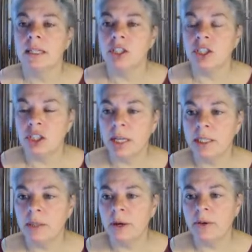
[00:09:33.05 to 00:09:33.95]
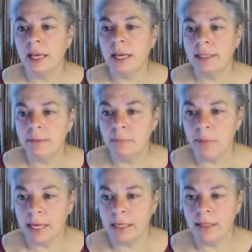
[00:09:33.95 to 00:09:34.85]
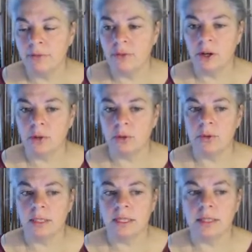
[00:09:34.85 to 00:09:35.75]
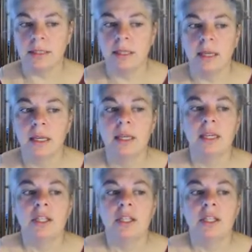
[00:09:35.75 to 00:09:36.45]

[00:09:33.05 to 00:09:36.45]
in January and in May for our courses.